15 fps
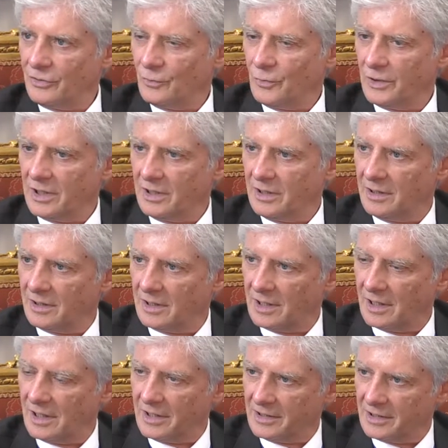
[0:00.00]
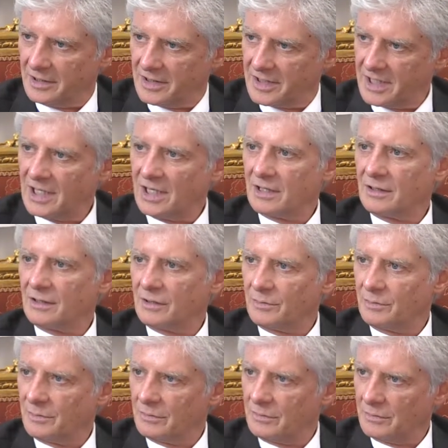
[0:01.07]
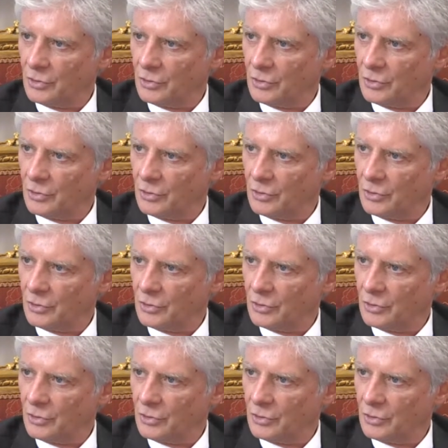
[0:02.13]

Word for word: we understand um,